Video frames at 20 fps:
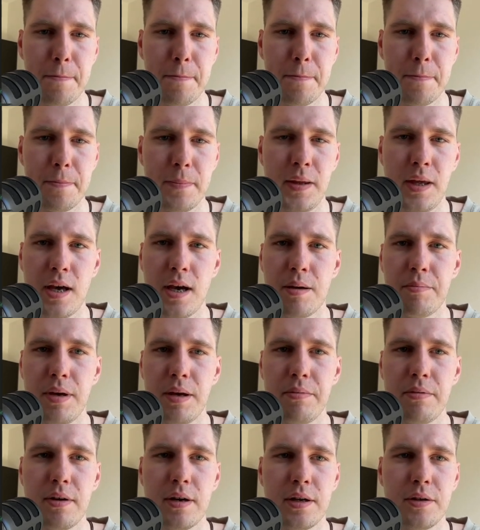yeah,
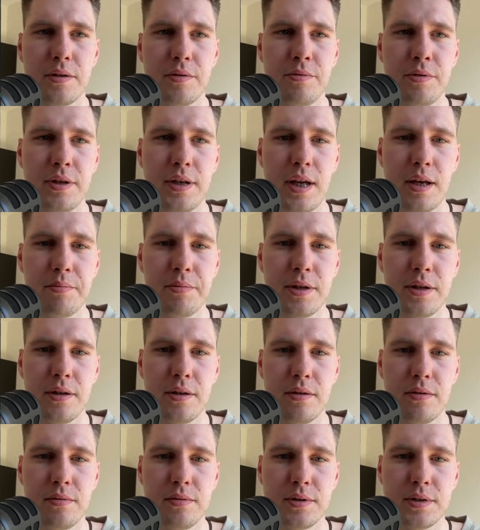maybe I renamed the
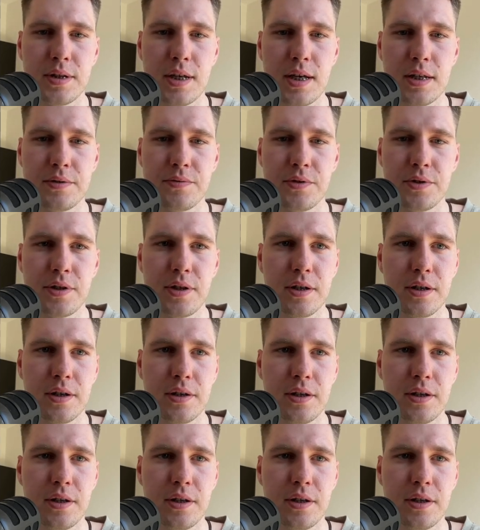node sites for target